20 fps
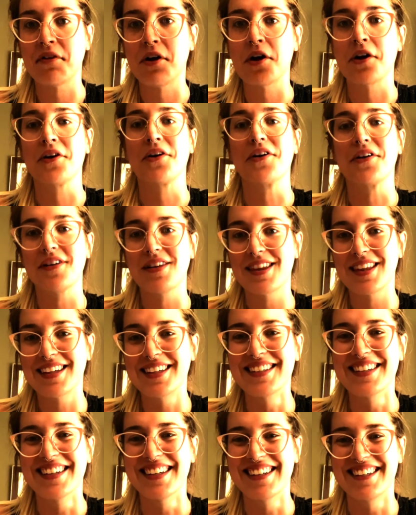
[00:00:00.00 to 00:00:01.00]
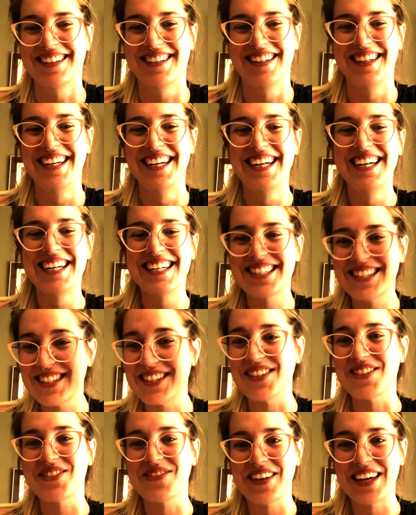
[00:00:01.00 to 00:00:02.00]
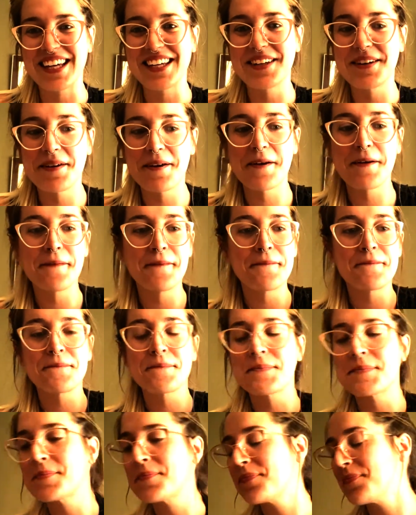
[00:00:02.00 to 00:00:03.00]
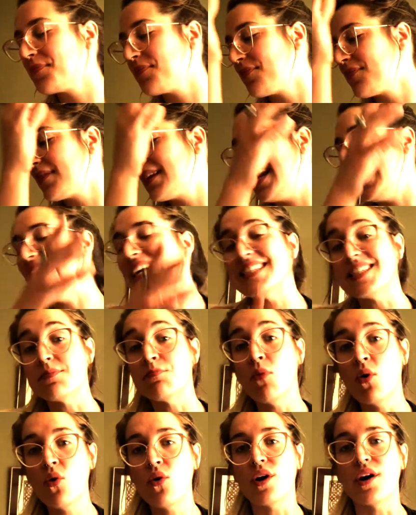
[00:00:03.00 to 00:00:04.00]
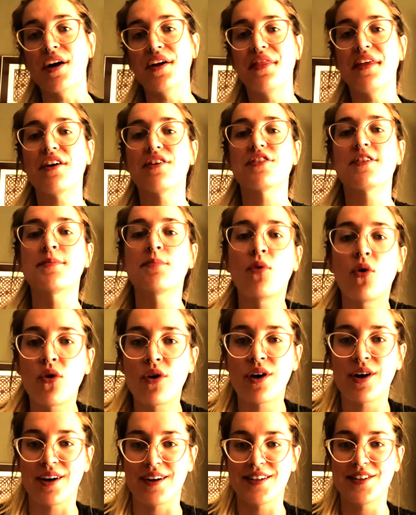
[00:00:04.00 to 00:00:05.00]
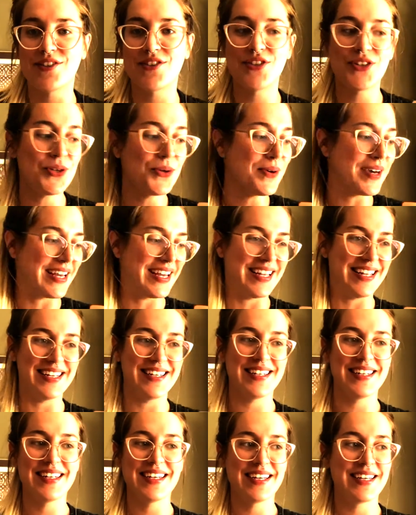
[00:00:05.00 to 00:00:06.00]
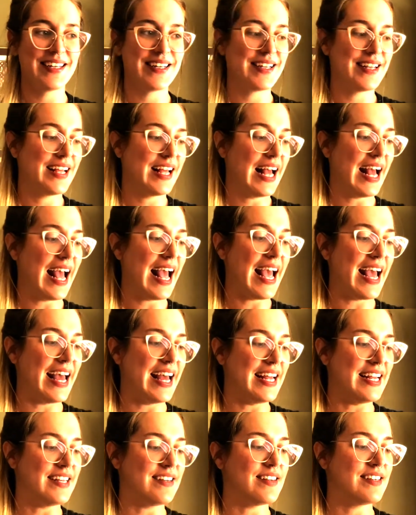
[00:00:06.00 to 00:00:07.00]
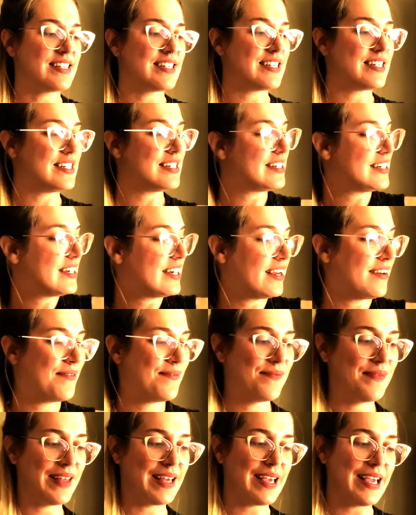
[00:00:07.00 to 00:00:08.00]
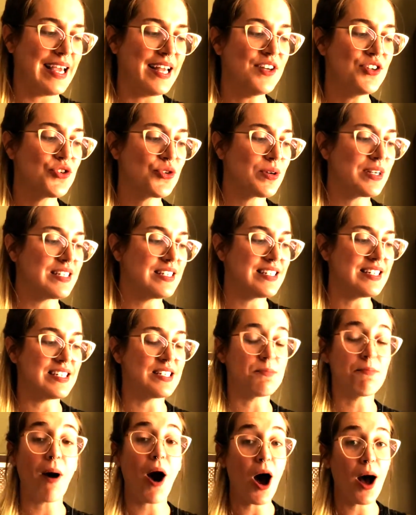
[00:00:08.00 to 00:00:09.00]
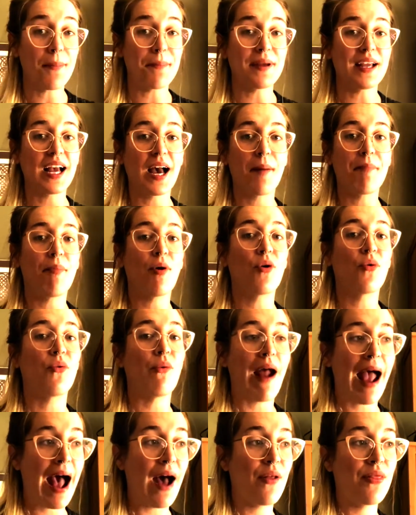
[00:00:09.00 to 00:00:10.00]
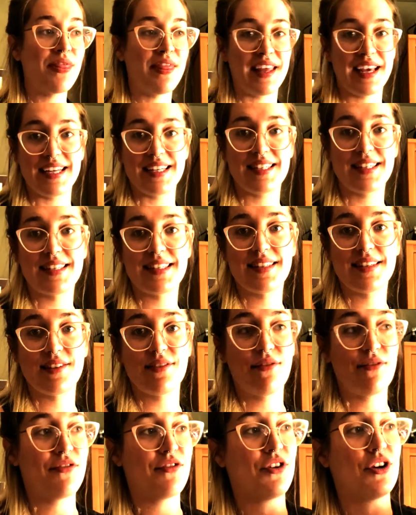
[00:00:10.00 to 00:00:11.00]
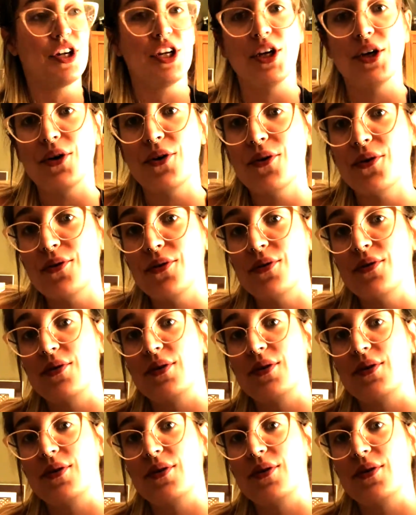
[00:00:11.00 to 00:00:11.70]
on earth. Excuse me. It's more. There's more to it. And interest is popping up around this for you.